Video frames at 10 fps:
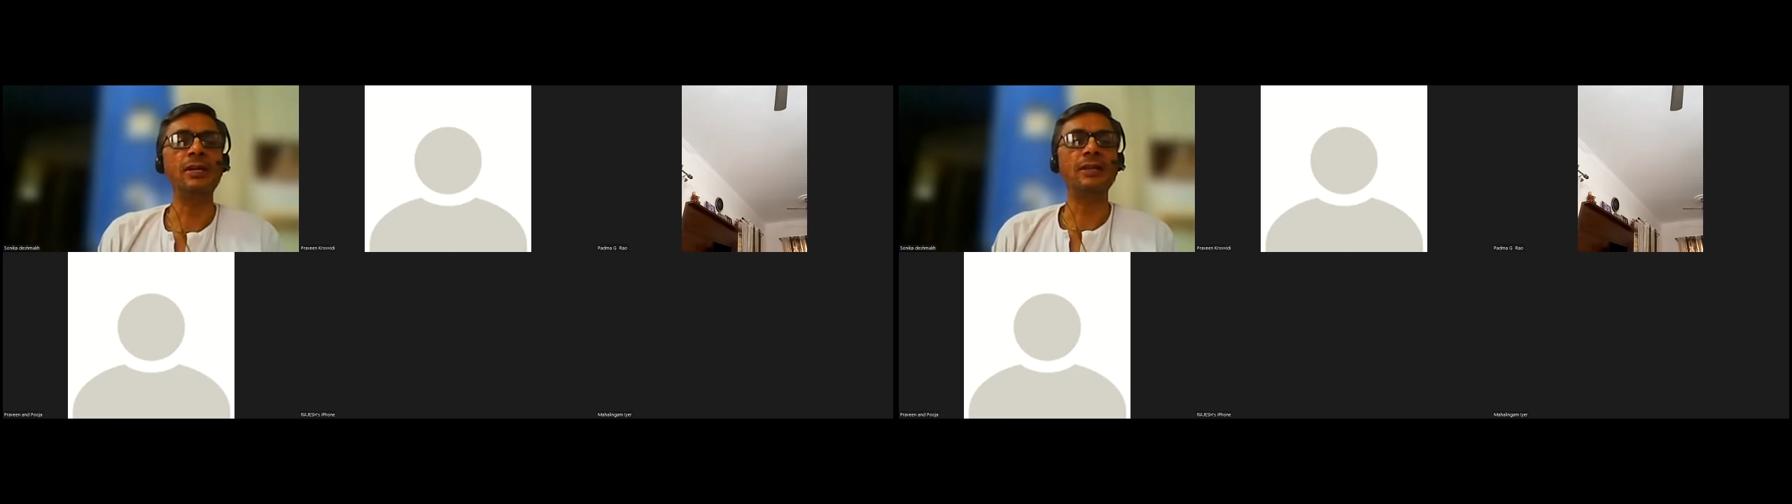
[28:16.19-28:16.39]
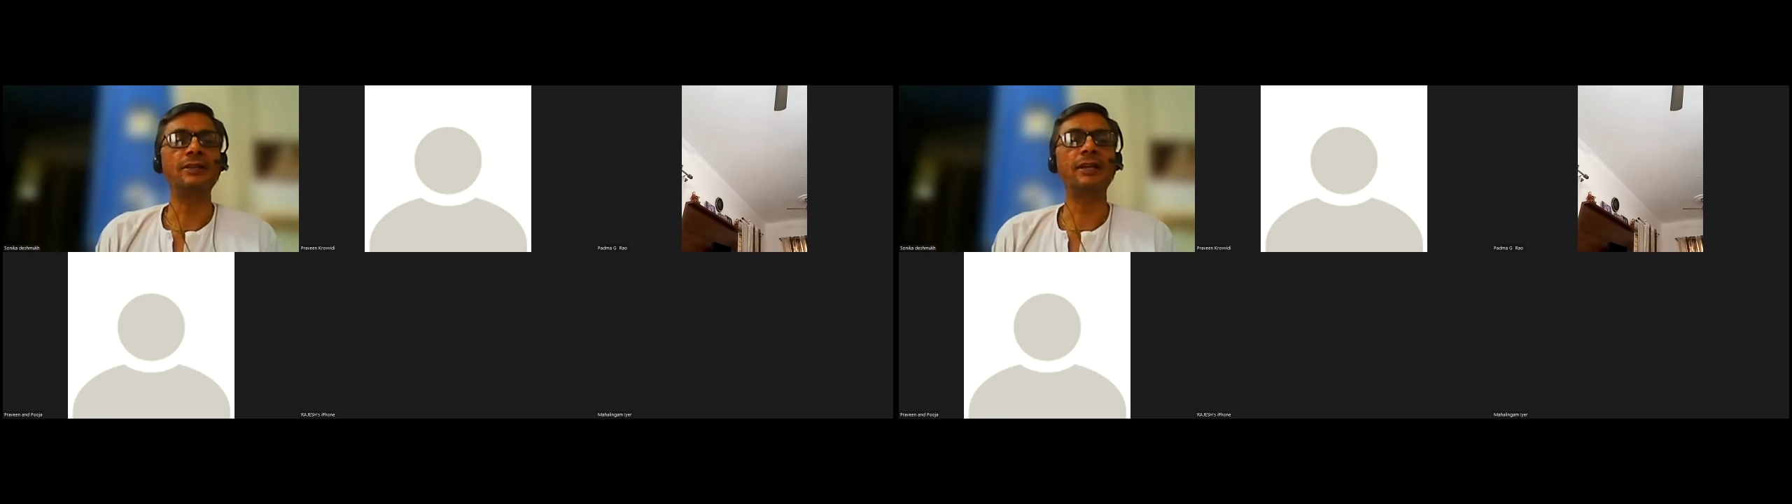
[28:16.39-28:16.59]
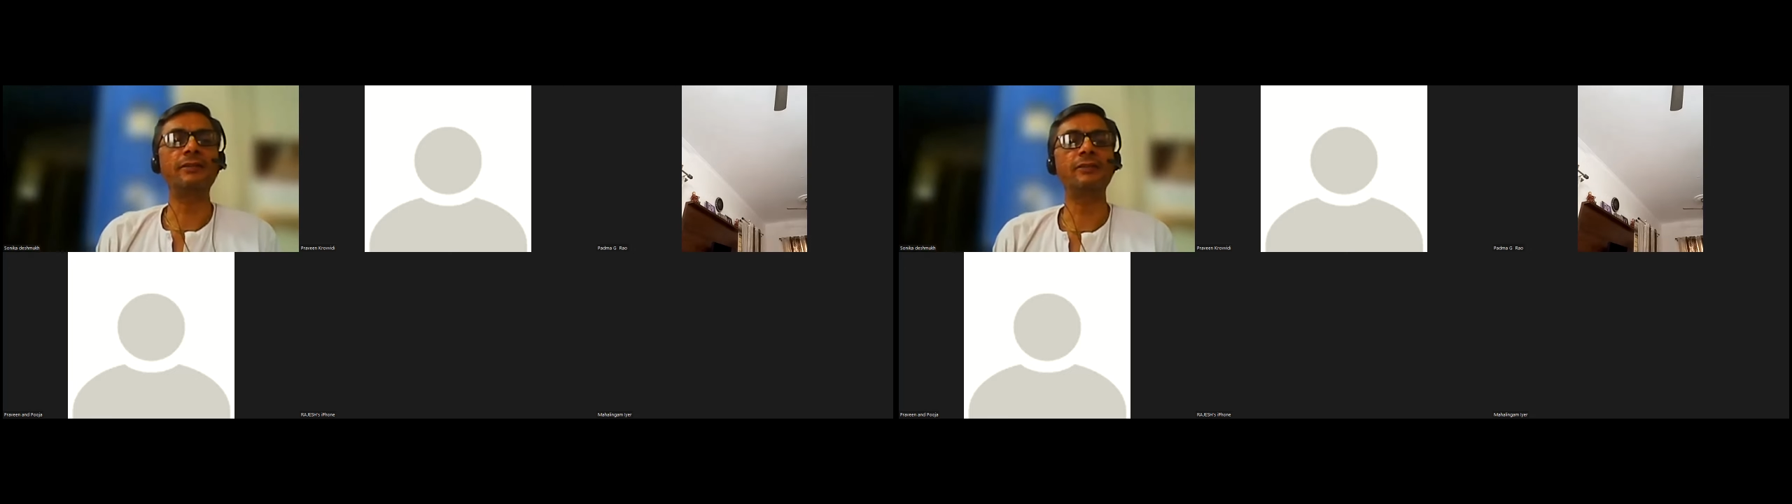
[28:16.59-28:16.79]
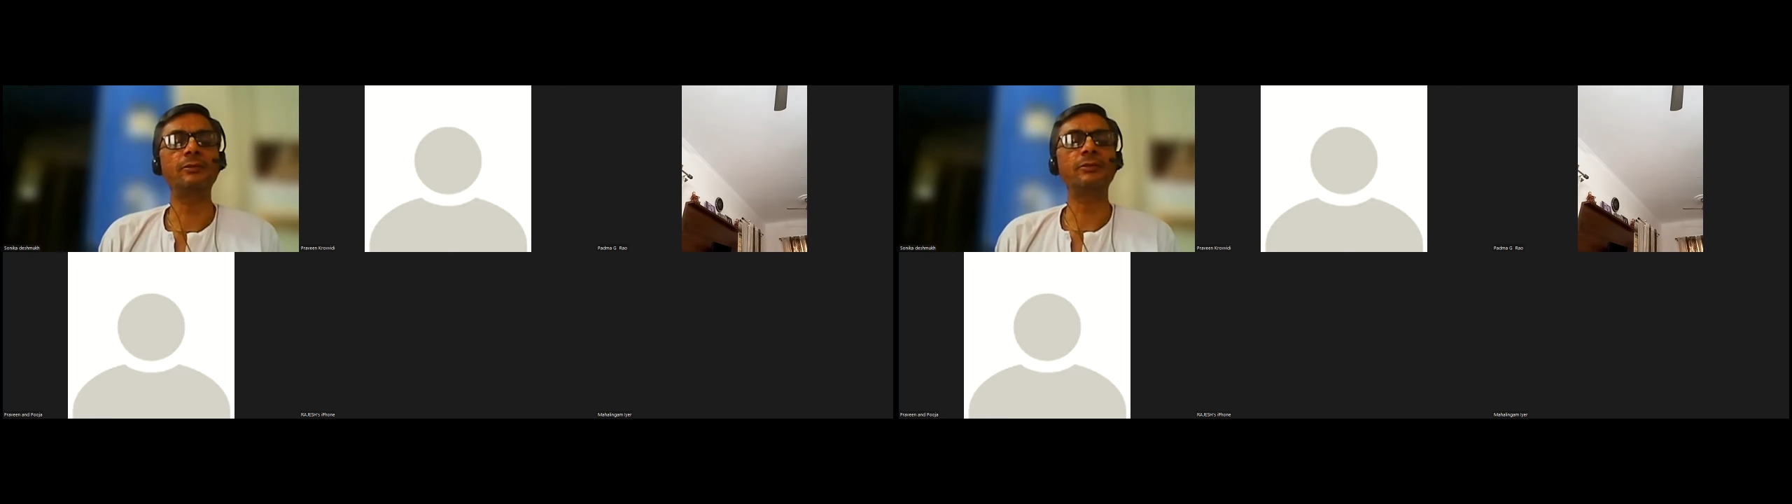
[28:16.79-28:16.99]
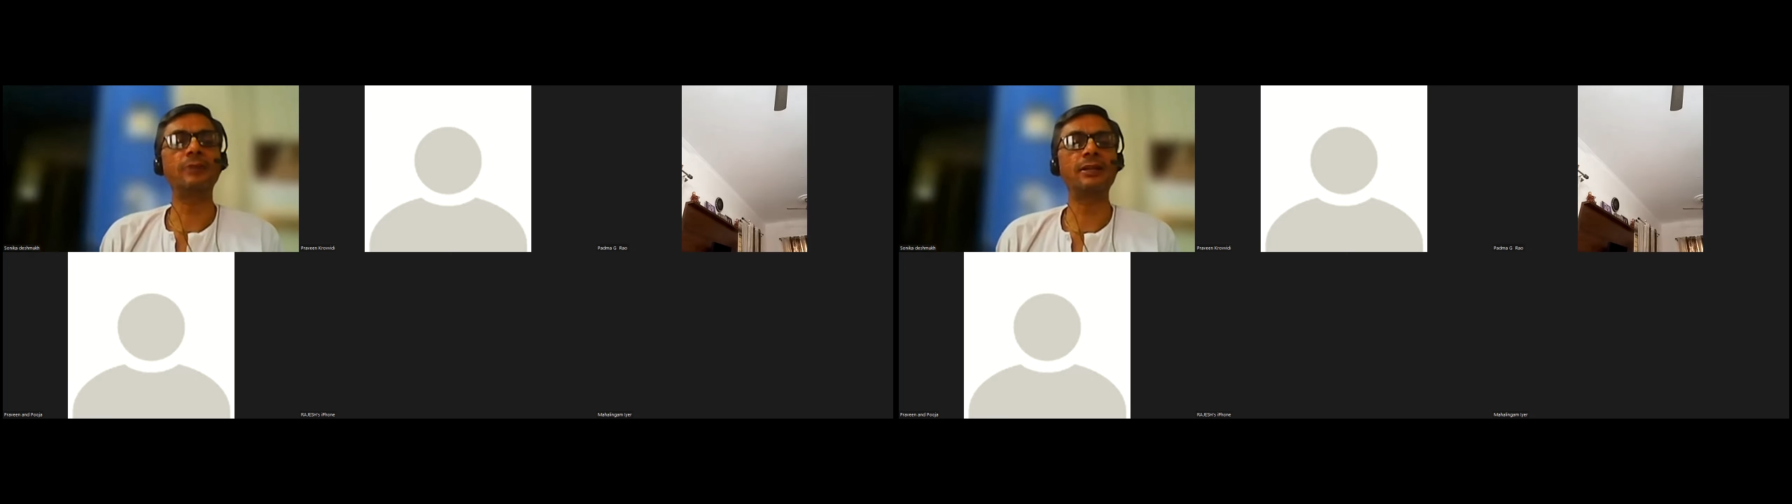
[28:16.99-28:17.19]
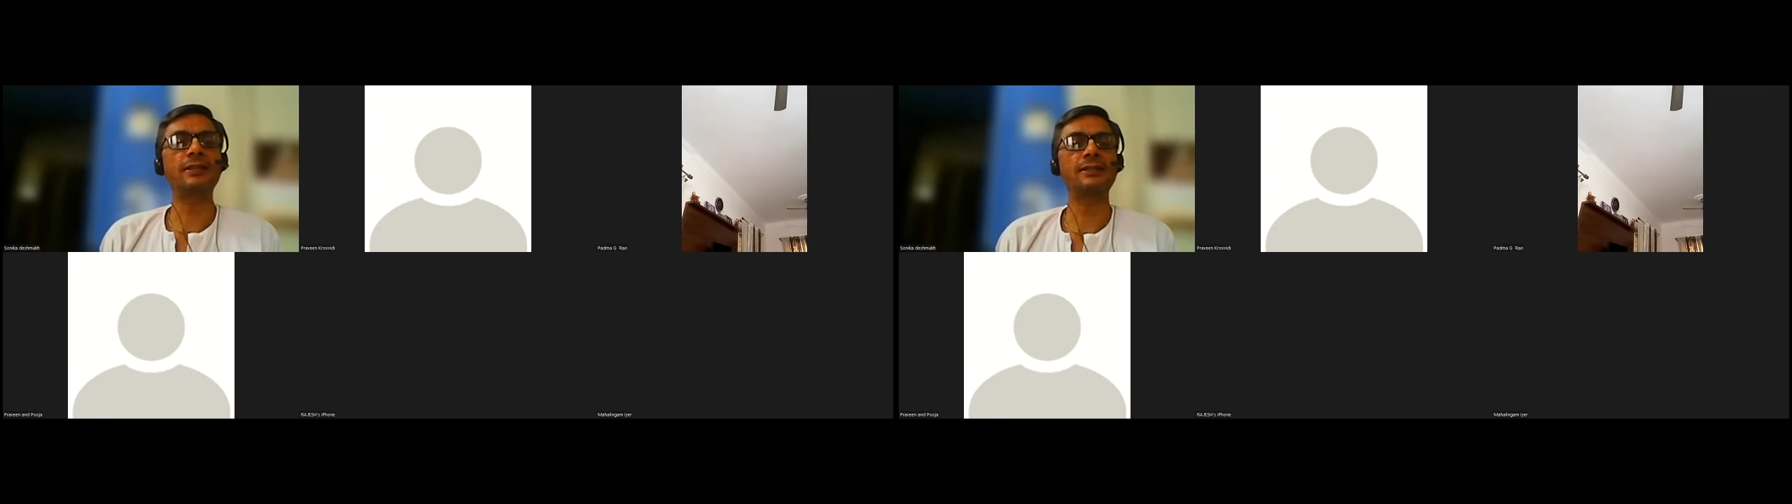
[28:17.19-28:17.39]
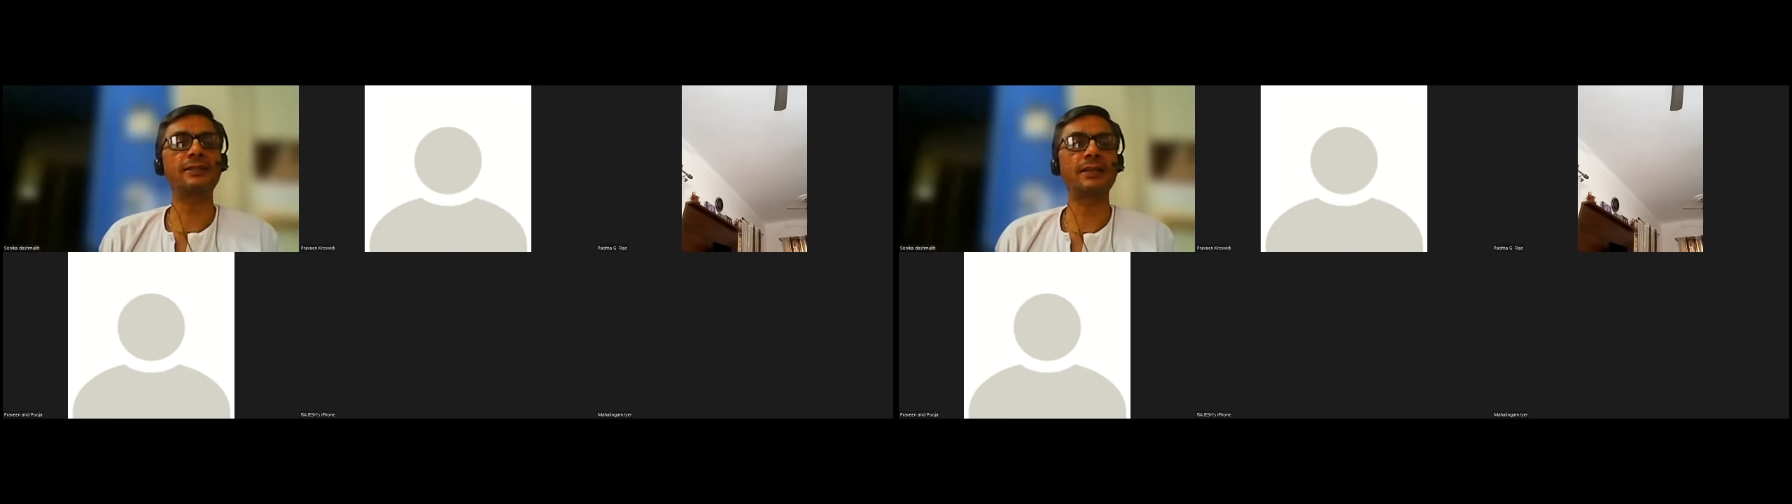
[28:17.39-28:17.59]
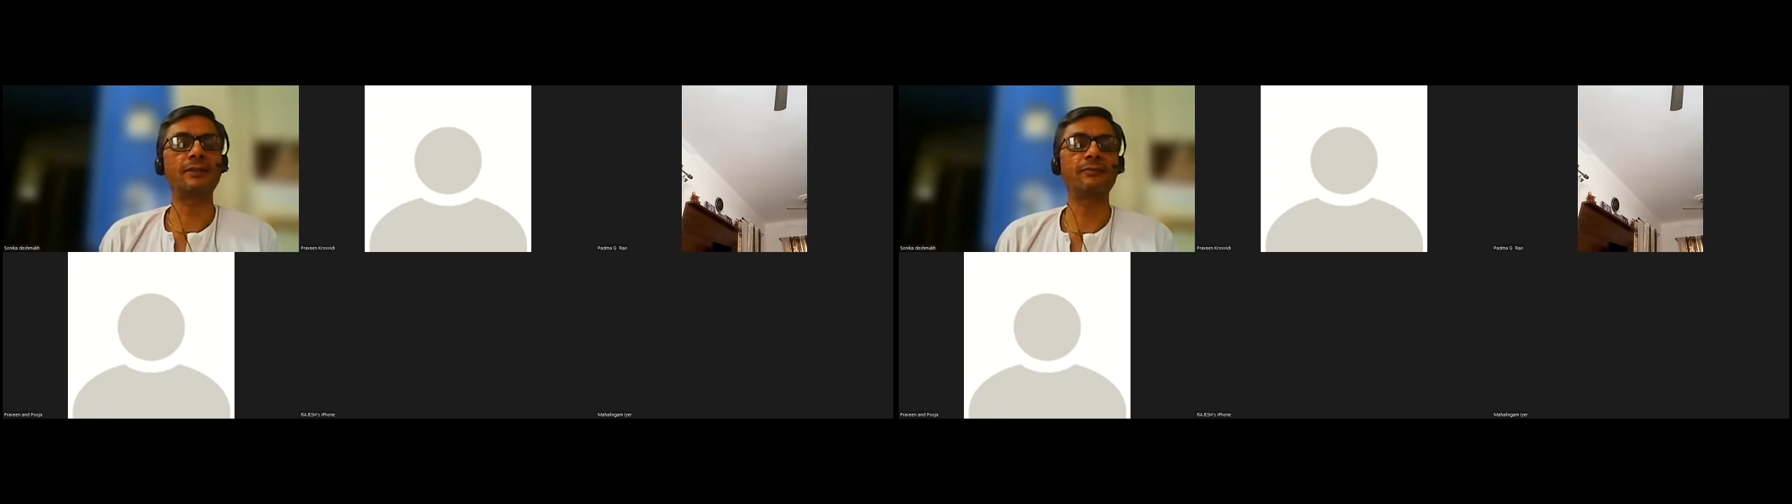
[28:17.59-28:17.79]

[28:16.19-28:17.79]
that we have to understand,